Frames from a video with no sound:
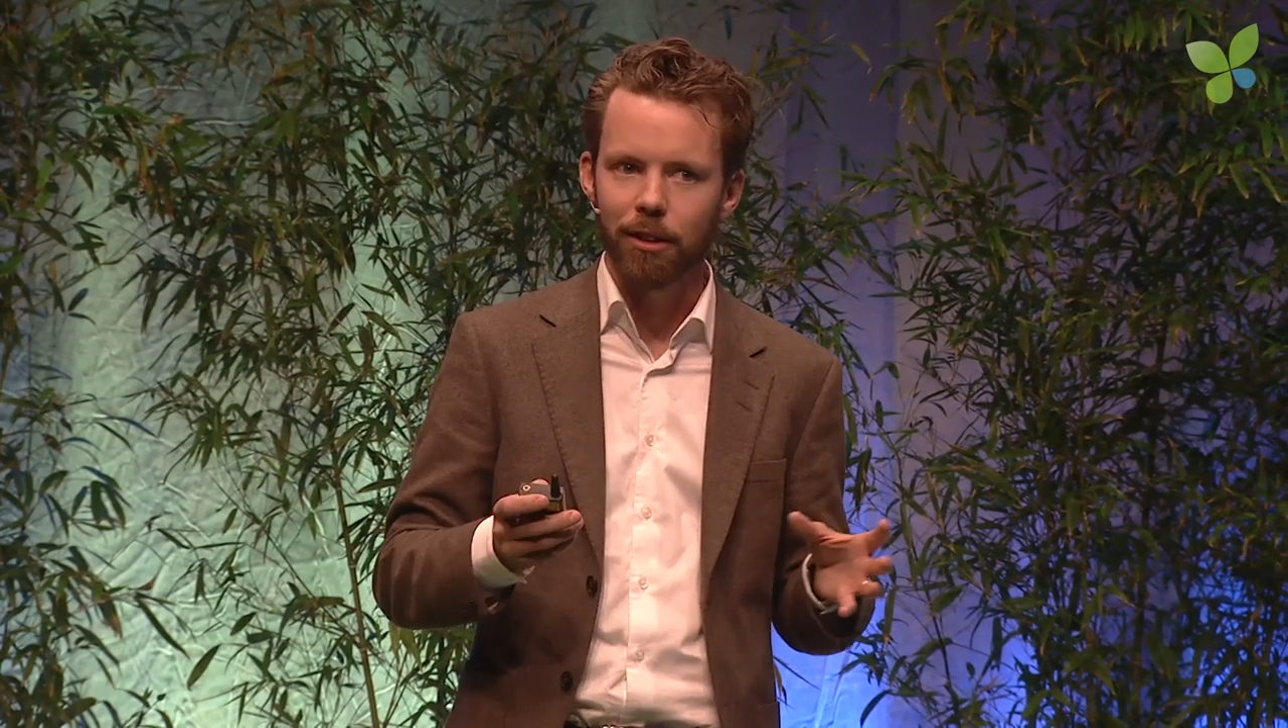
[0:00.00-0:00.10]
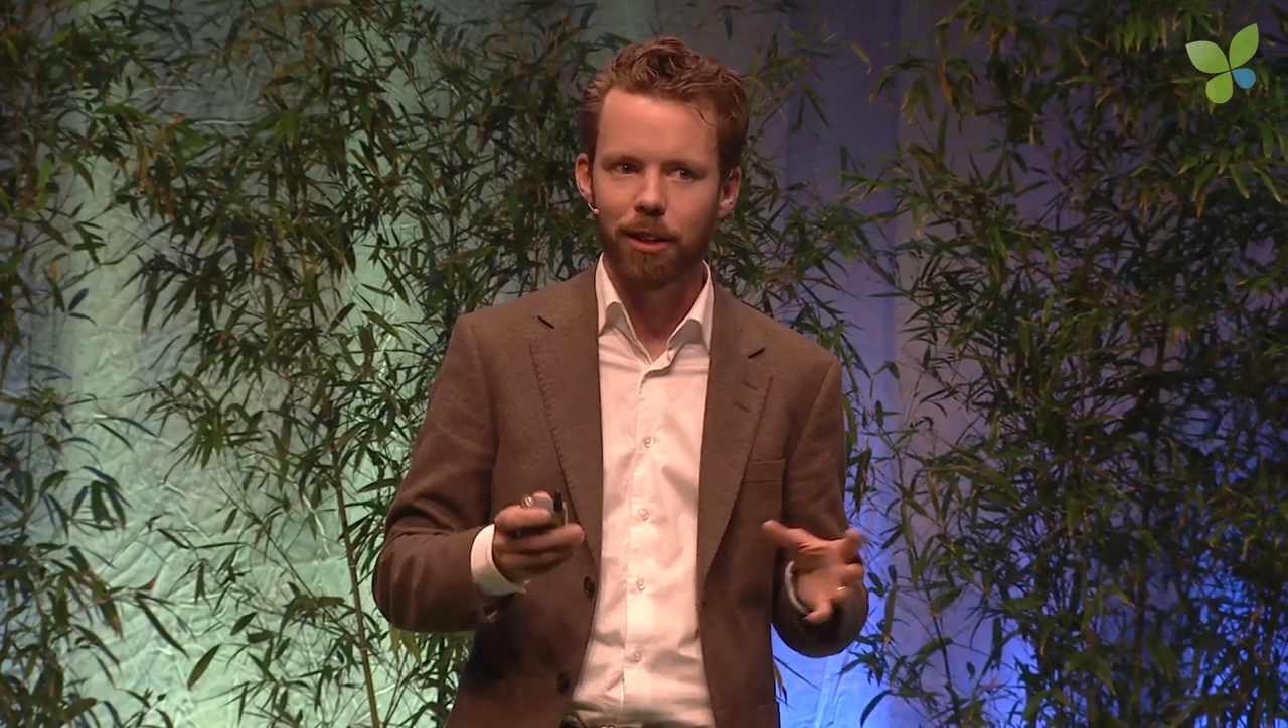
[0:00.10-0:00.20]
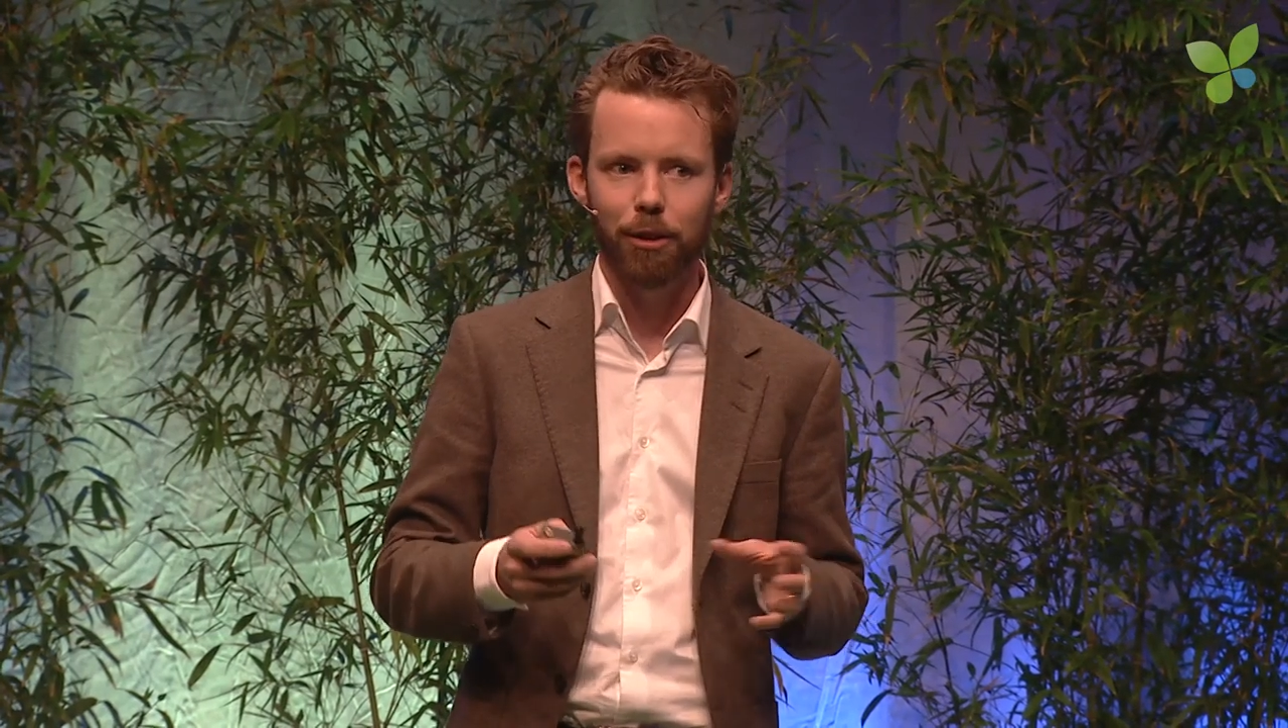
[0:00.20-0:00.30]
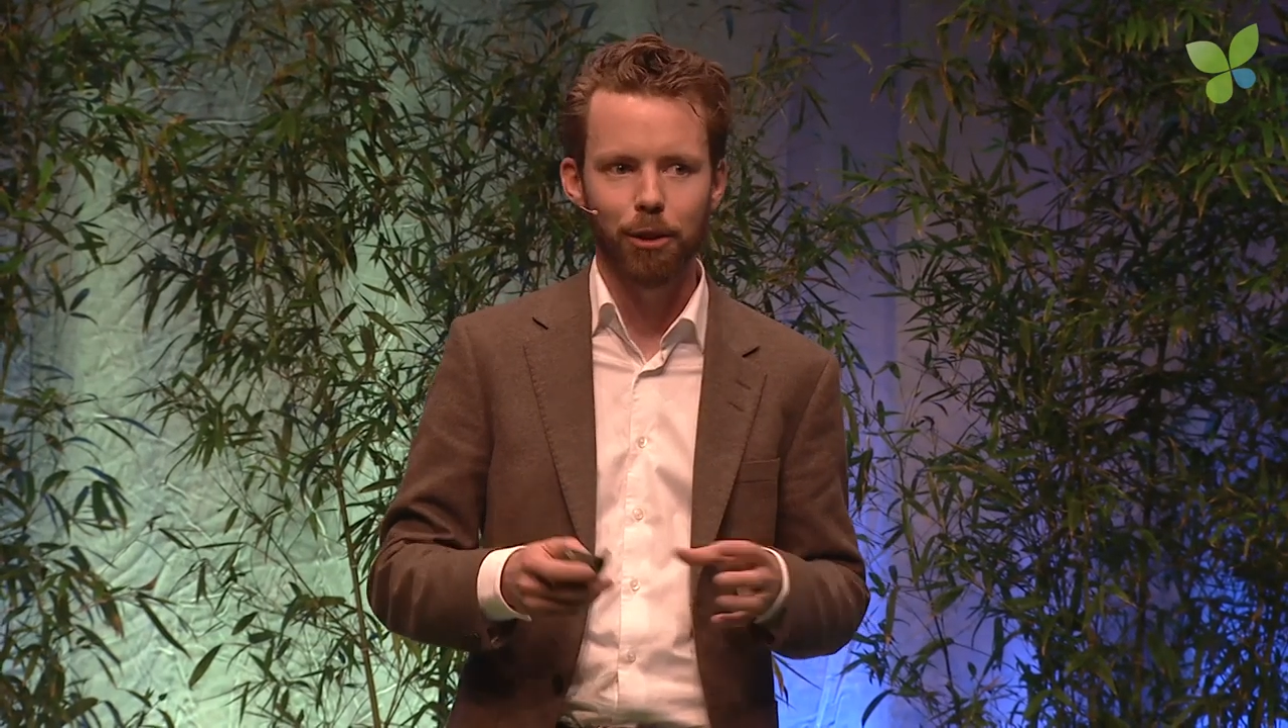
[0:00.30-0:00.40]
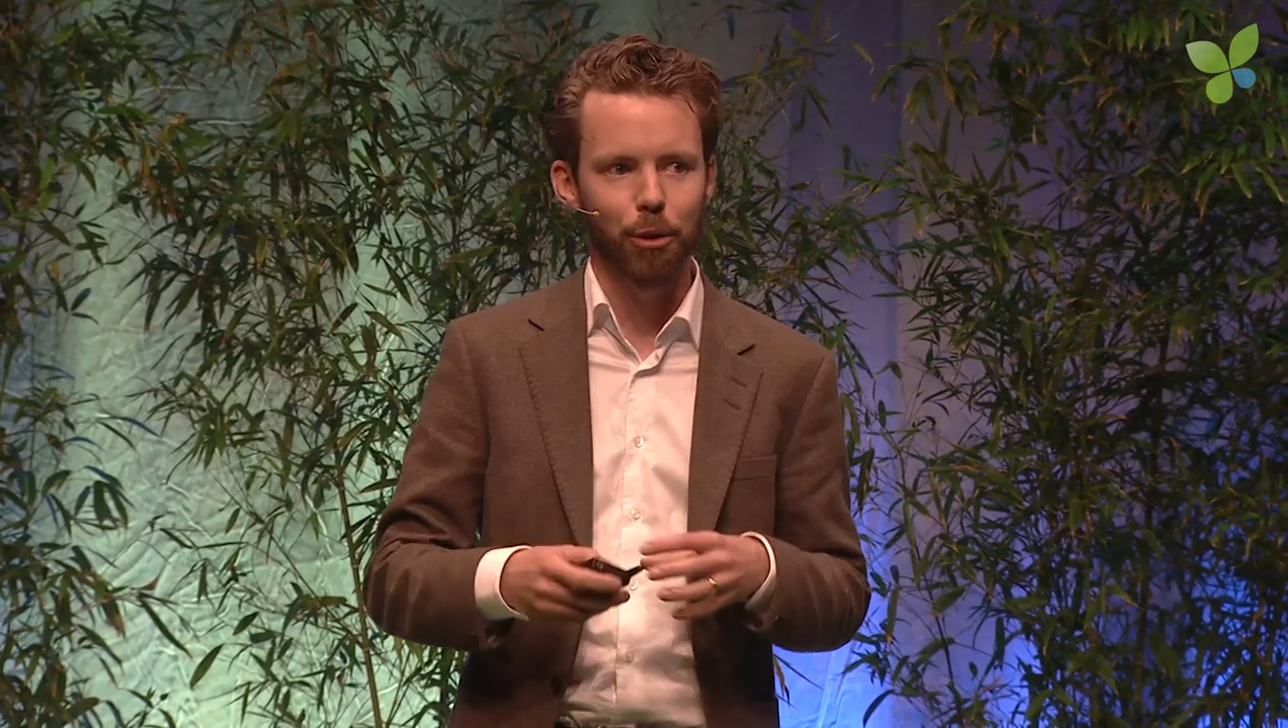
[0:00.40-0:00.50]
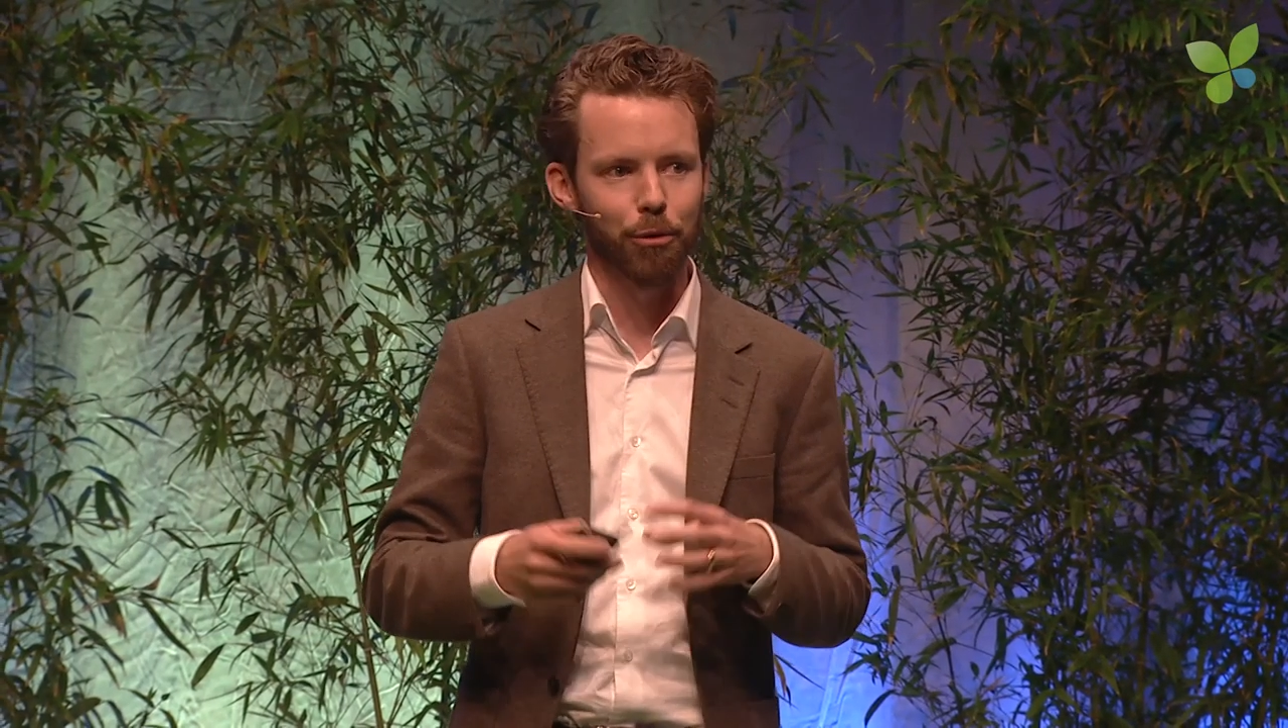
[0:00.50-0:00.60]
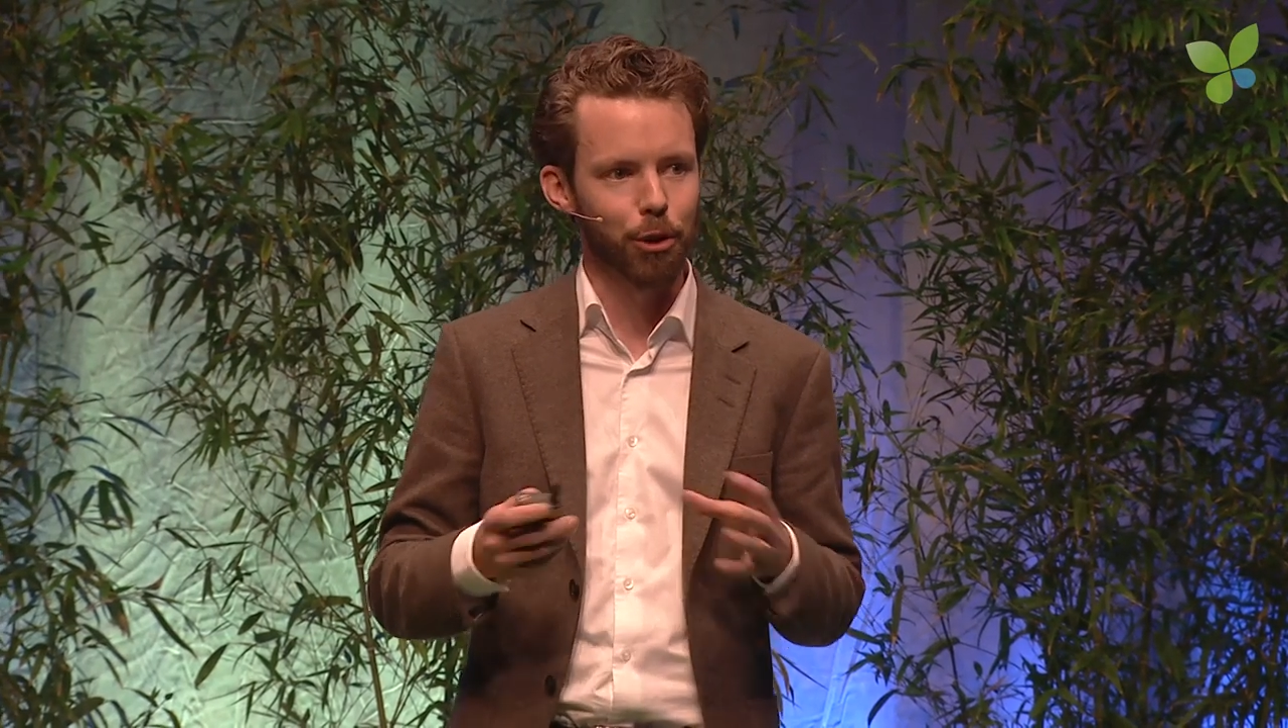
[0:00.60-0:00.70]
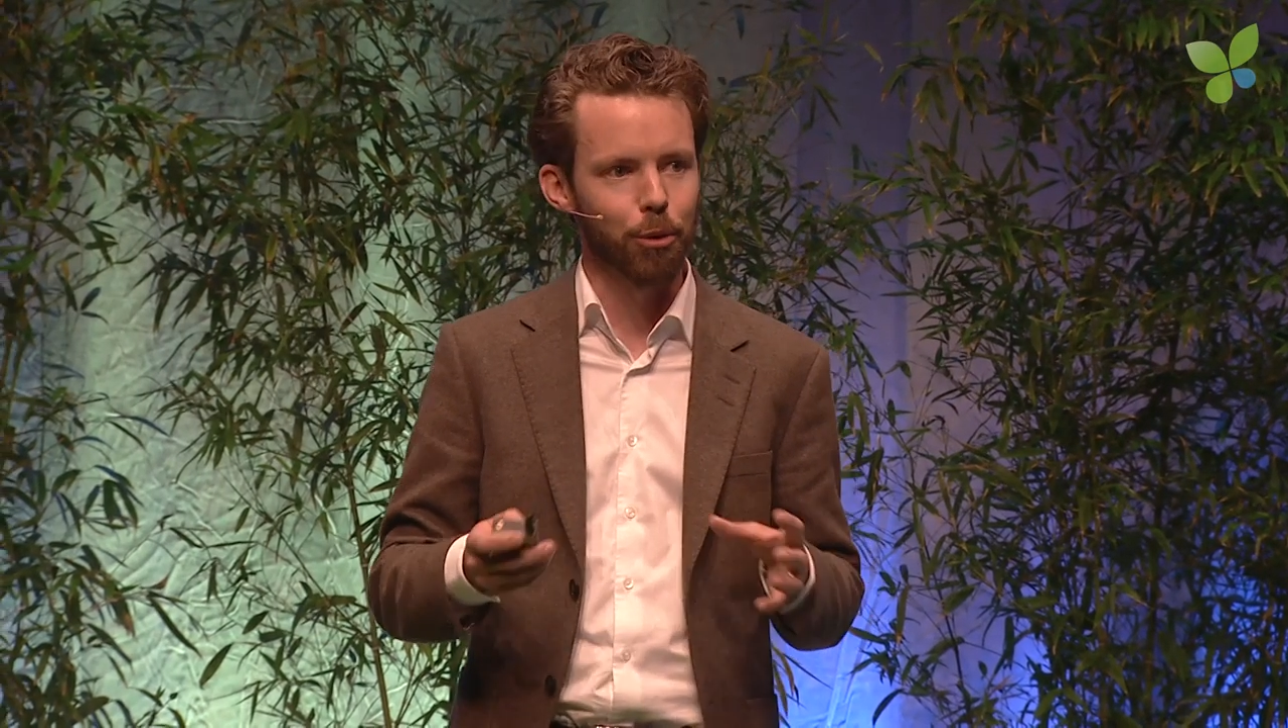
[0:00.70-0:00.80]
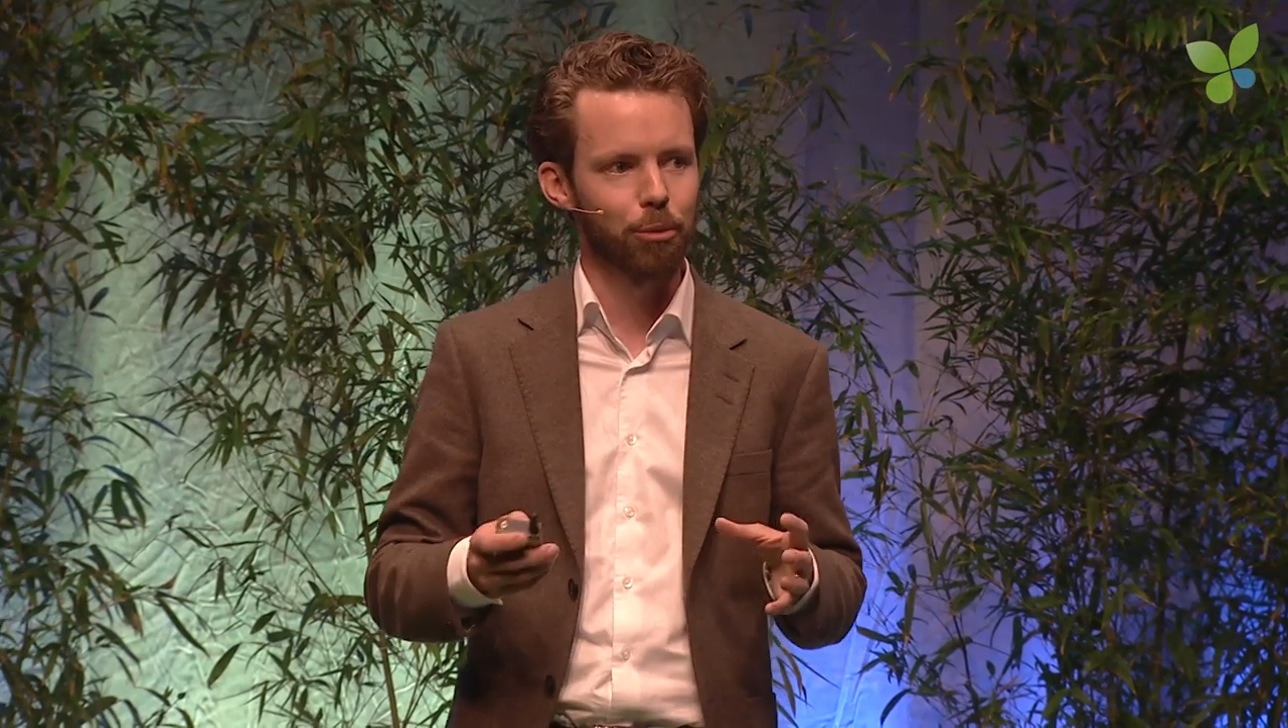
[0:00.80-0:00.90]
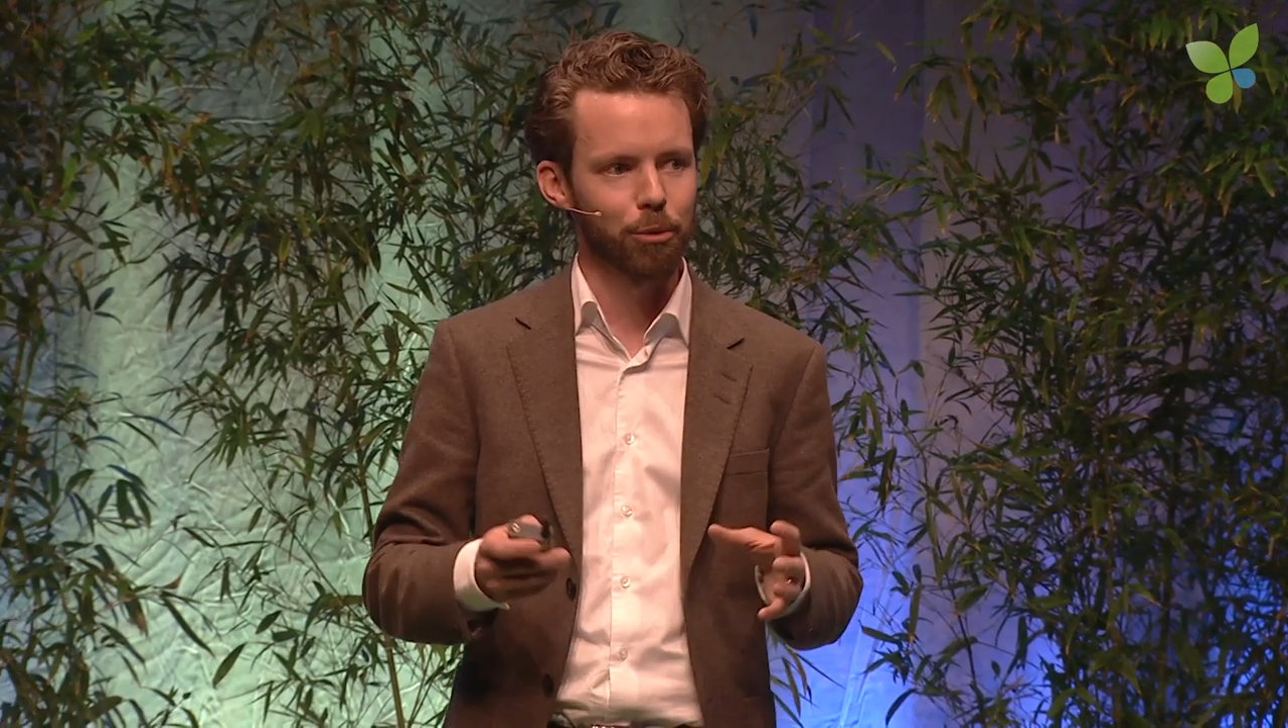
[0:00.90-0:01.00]
and if
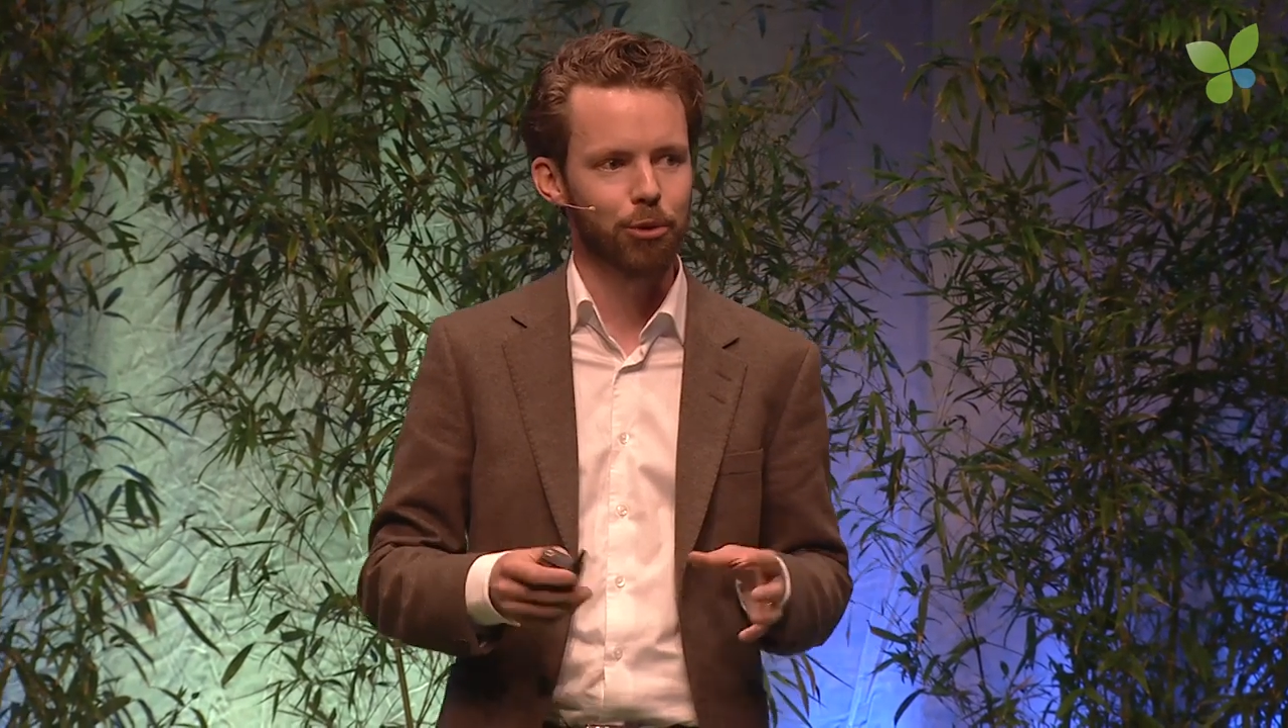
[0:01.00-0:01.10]
you're